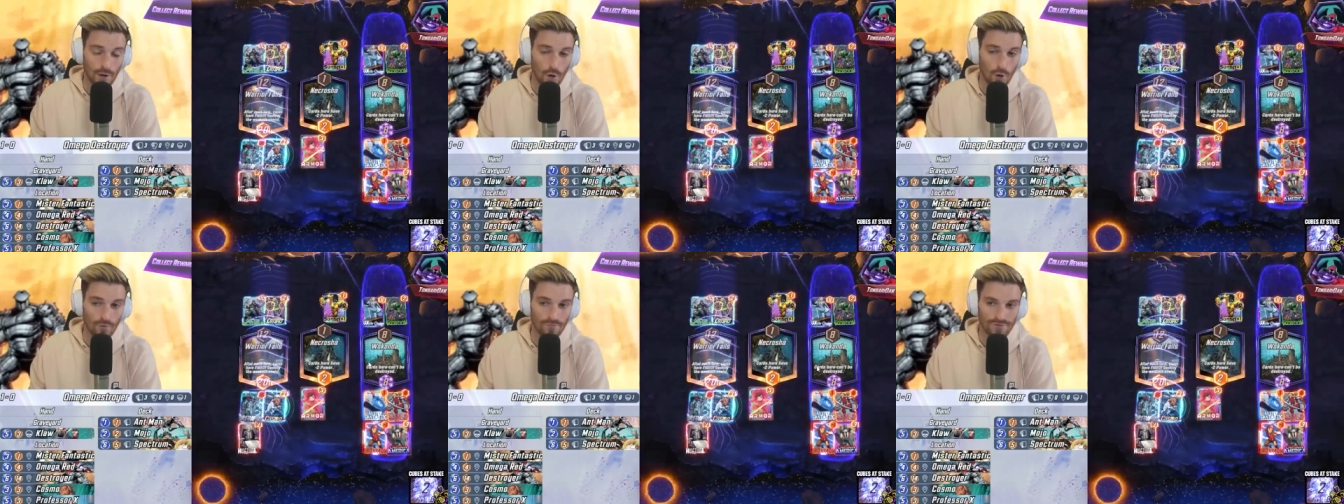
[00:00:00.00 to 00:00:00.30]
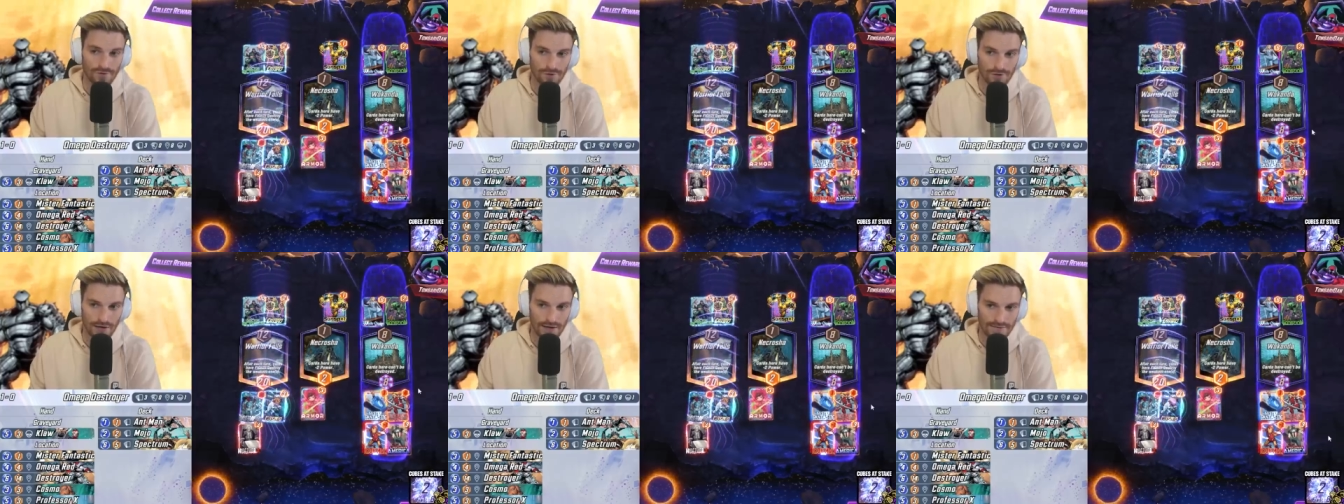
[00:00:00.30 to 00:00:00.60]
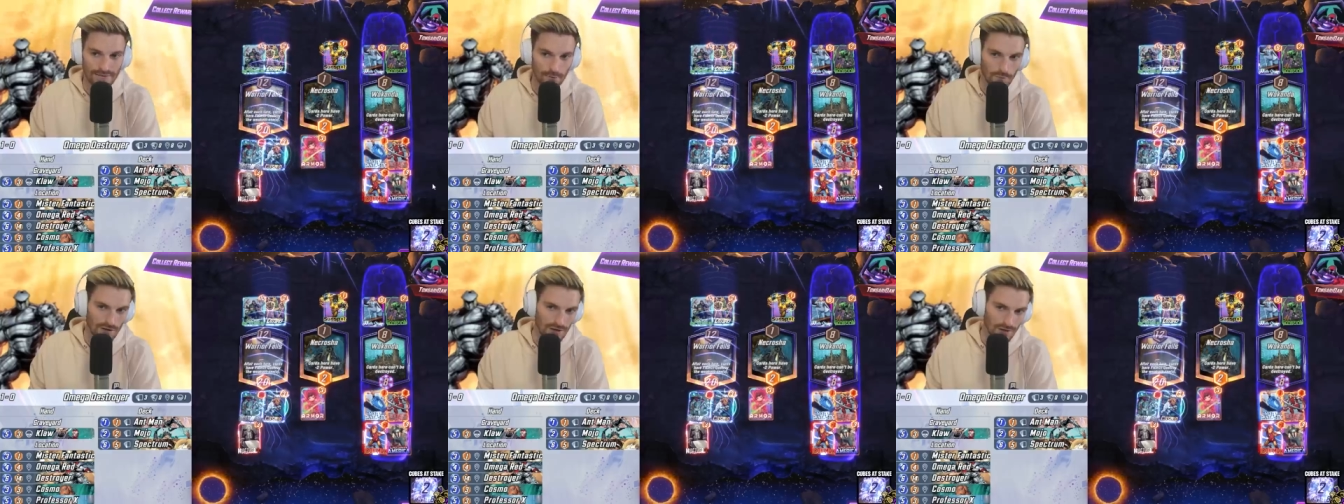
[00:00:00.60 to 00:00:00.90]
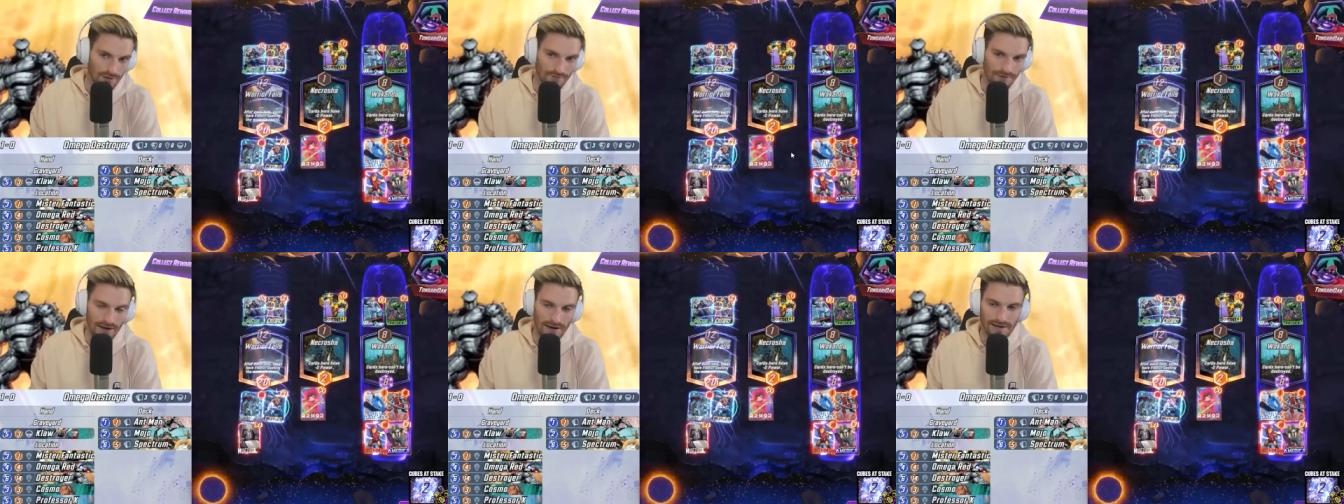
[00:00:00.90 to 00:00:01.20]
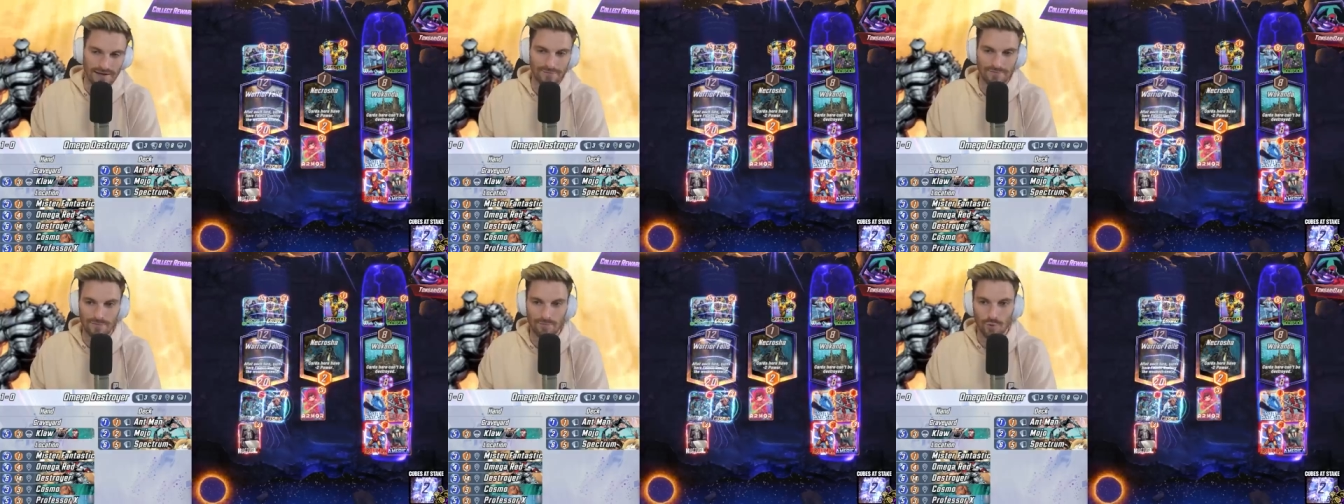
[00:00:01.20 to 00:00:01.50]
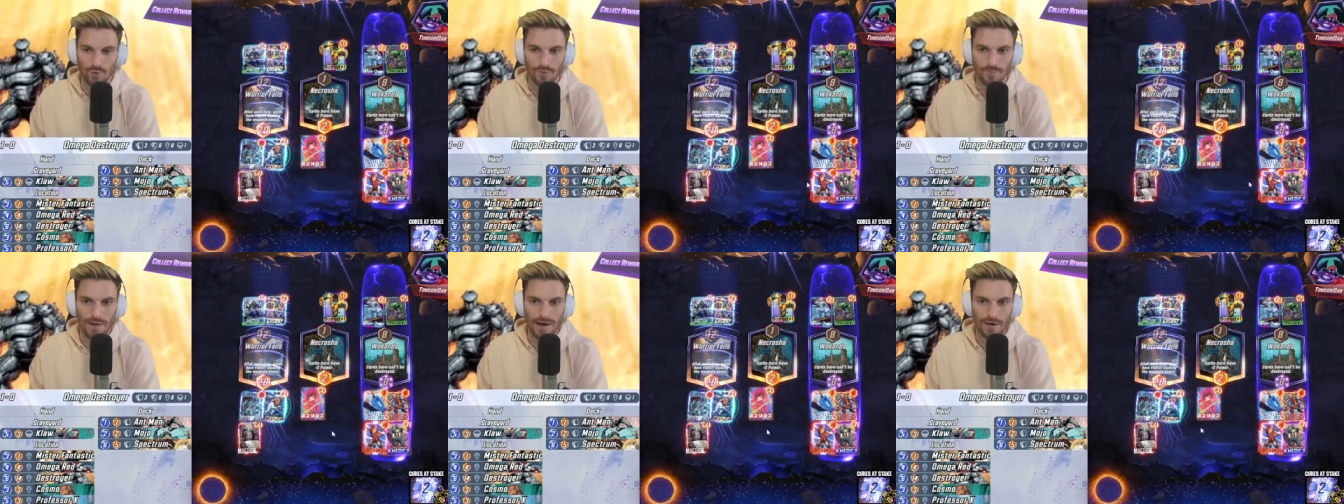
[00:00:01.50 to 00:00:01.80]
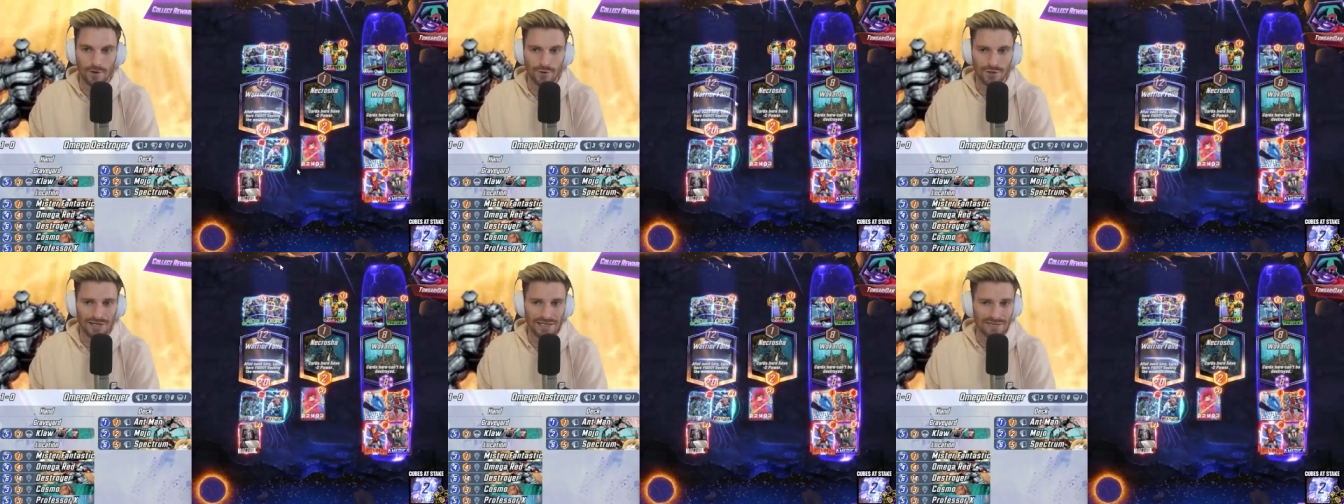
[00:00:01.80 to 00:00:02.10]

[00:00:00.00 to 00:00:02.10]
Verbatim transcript: over, and then we could have had even more power,